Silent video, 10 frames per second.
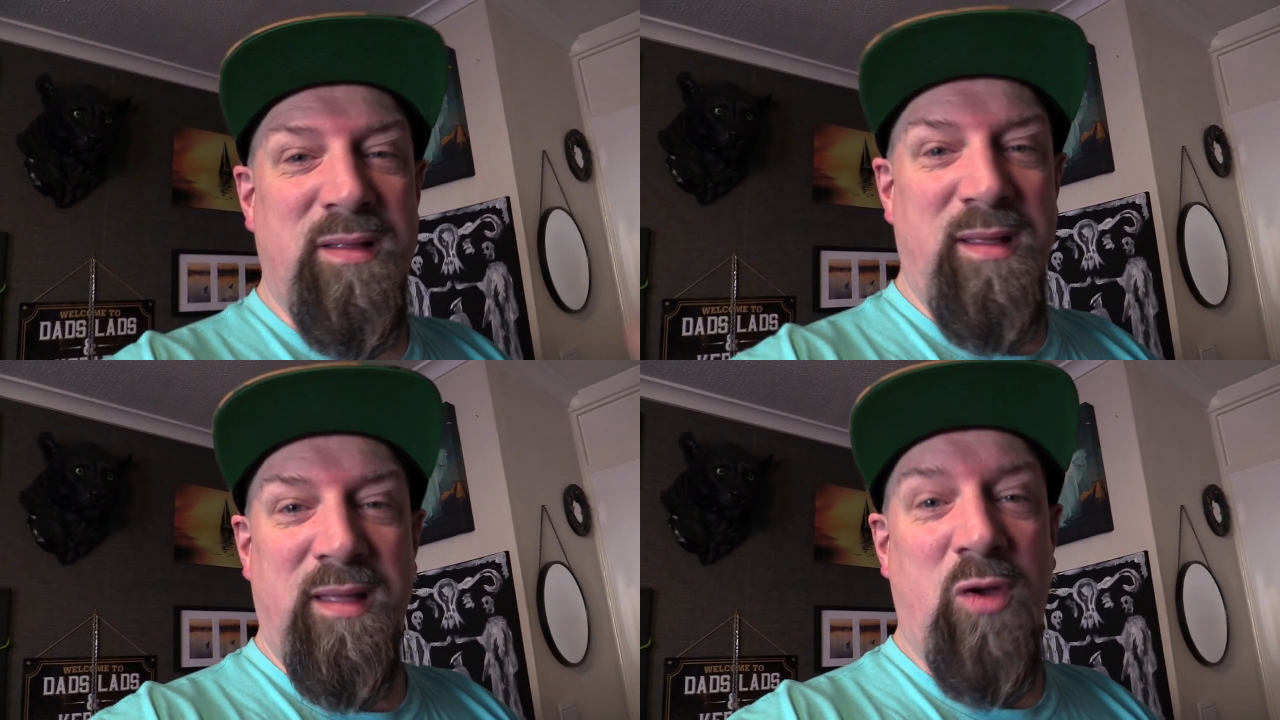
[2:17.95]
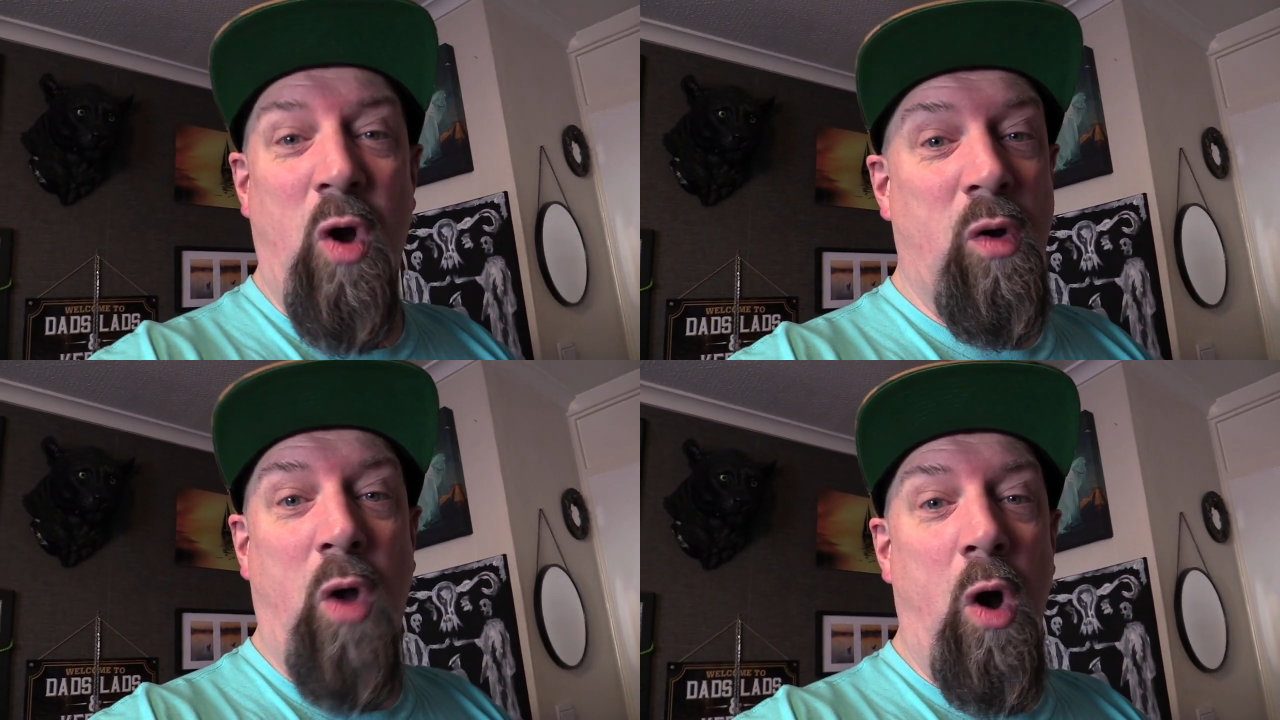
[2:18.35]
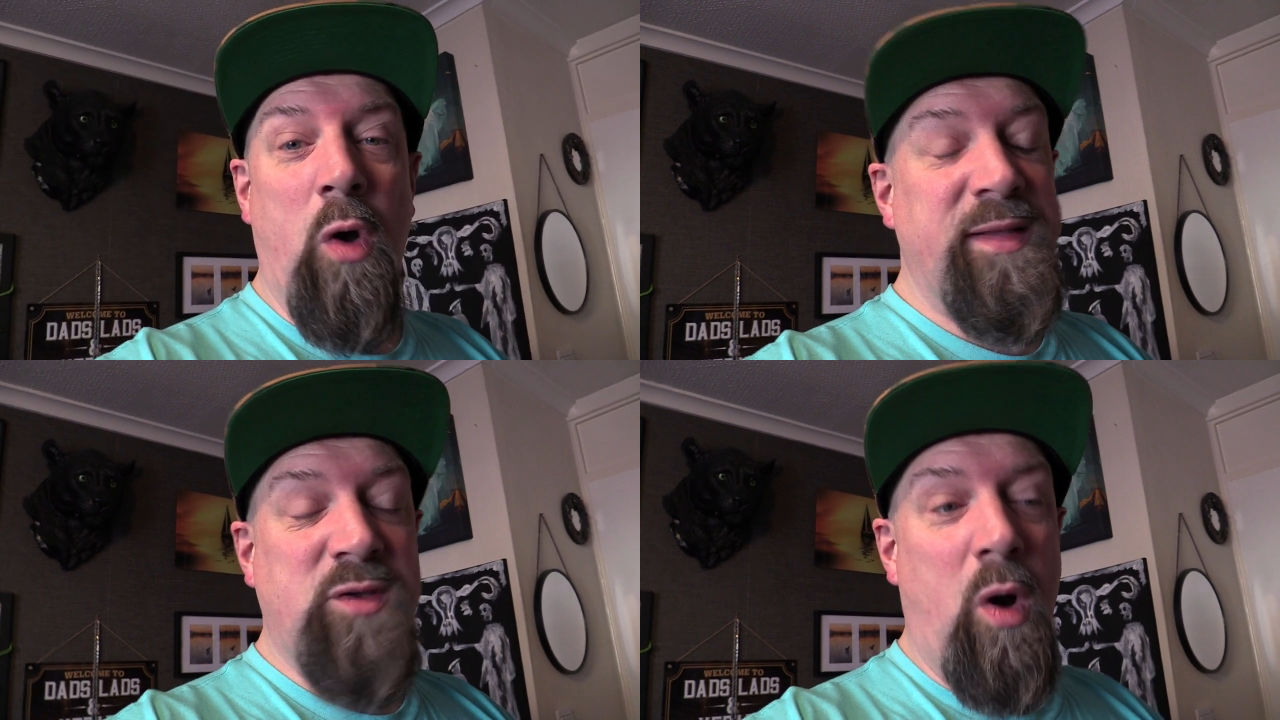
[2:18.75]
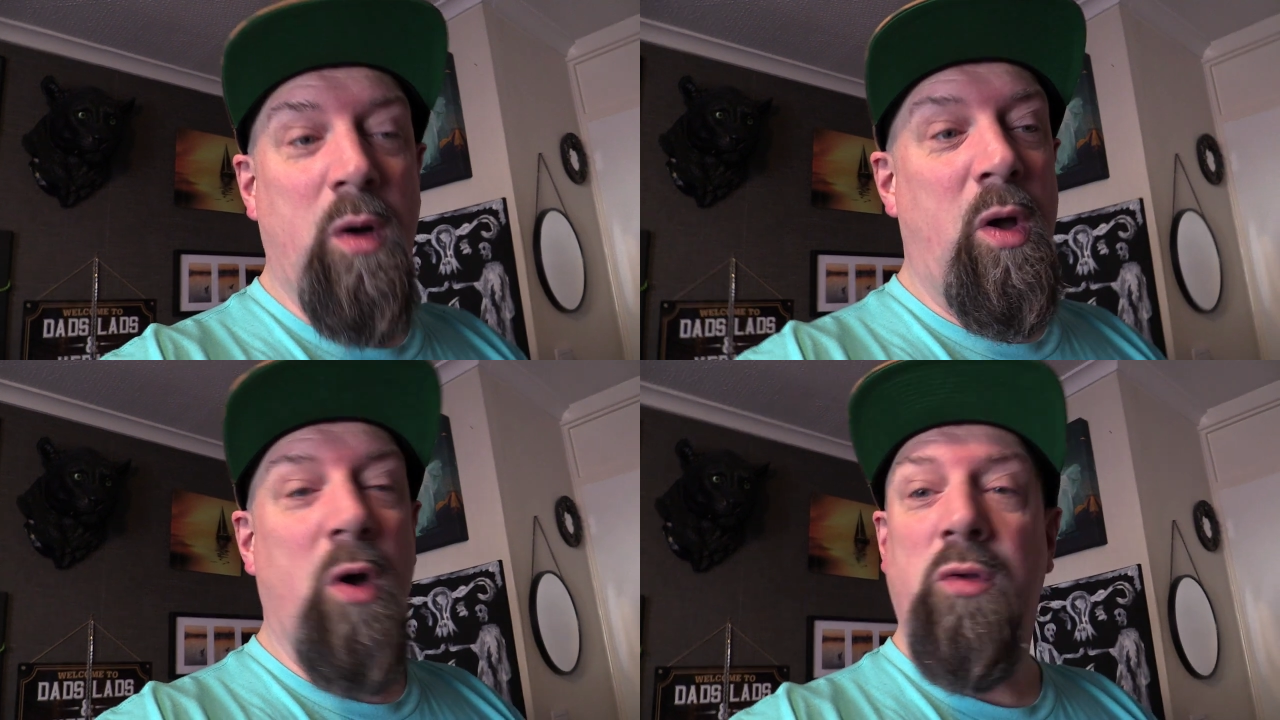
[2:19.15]
It's got to go. It's got
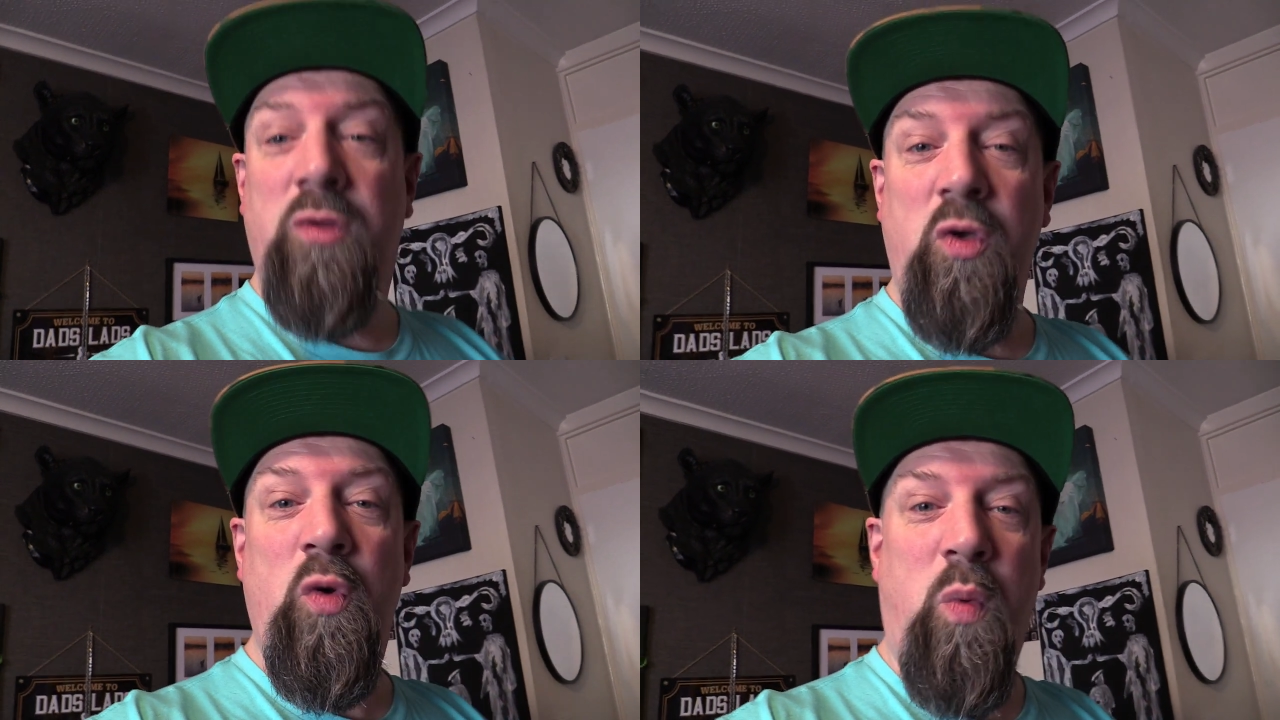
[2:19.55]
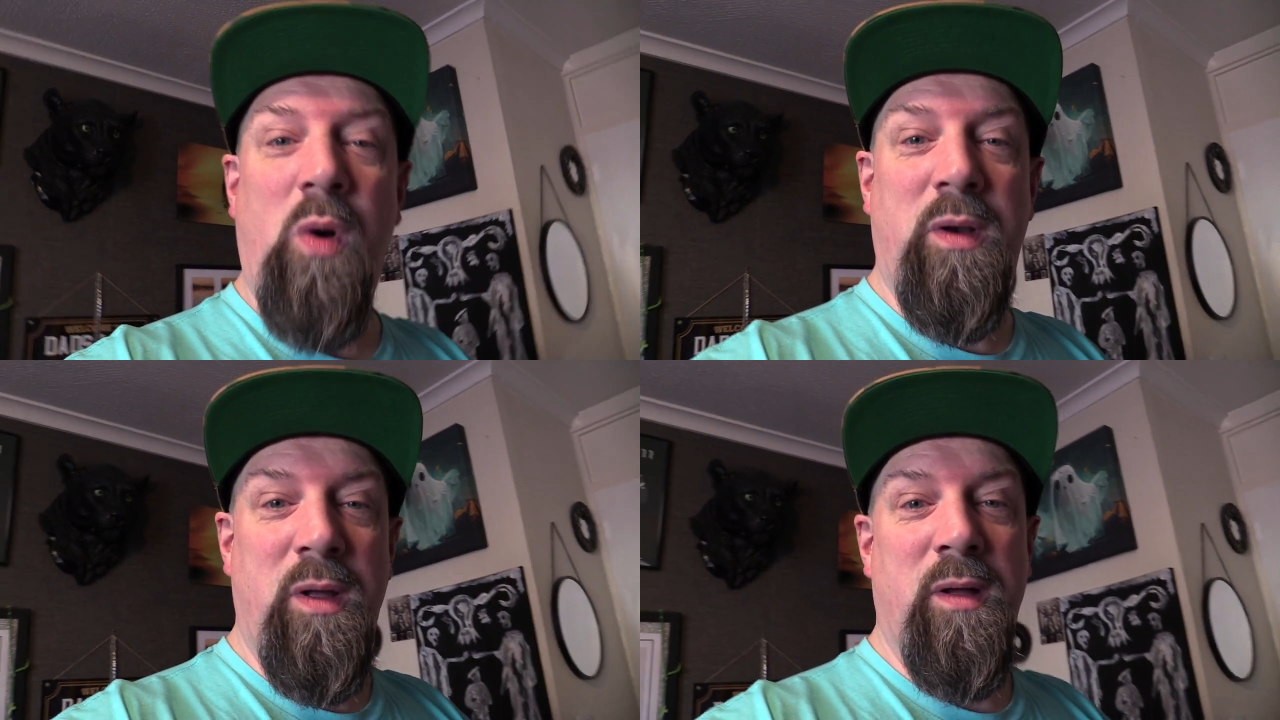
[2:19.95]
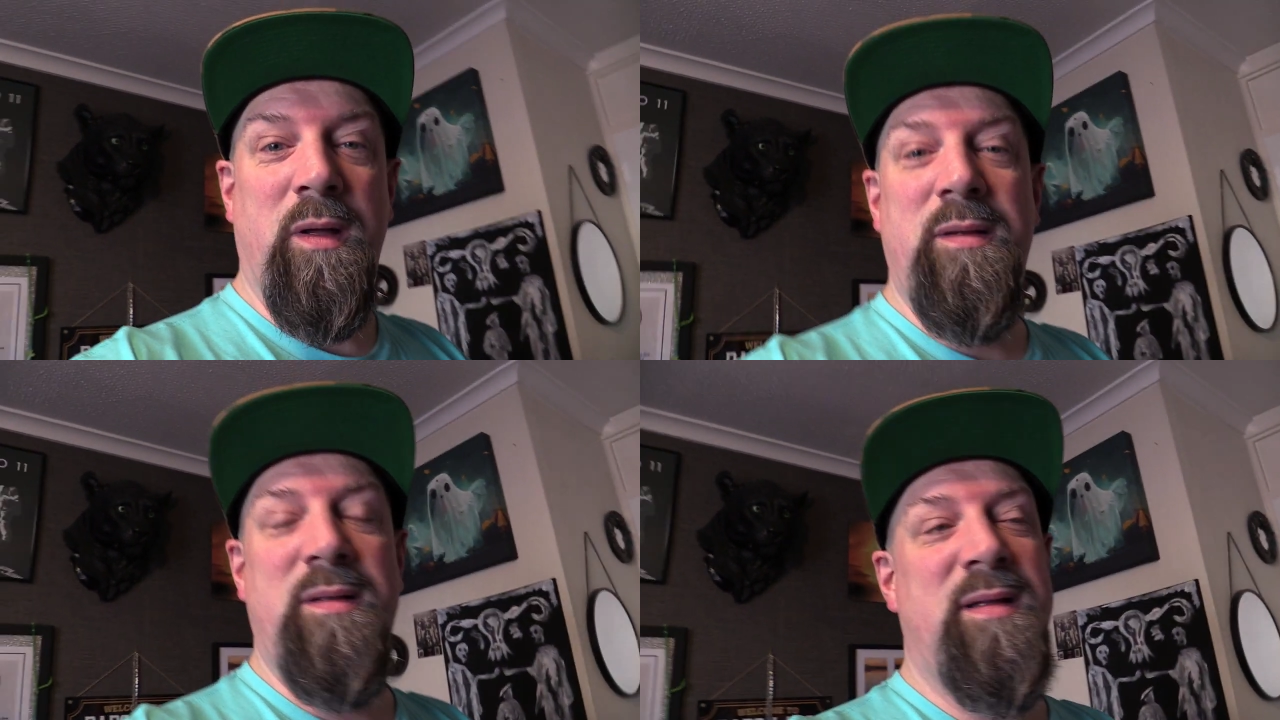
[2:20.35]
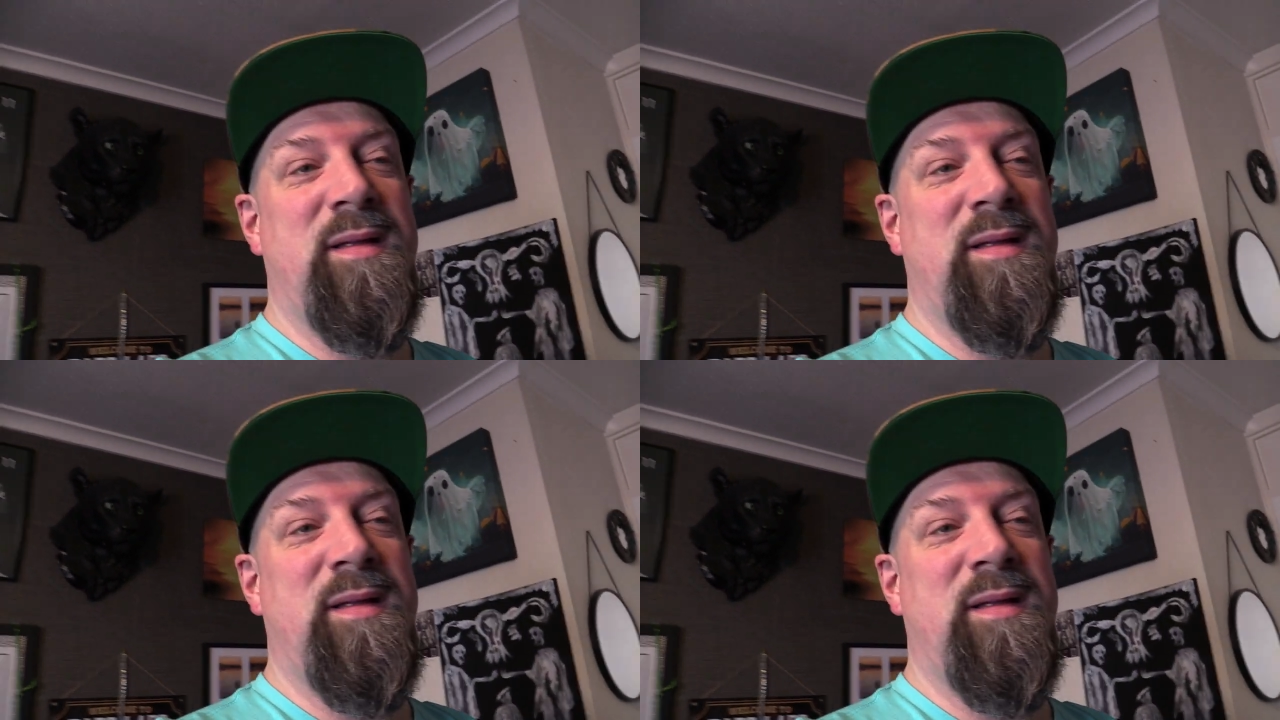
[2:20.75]
to go. Do you want her?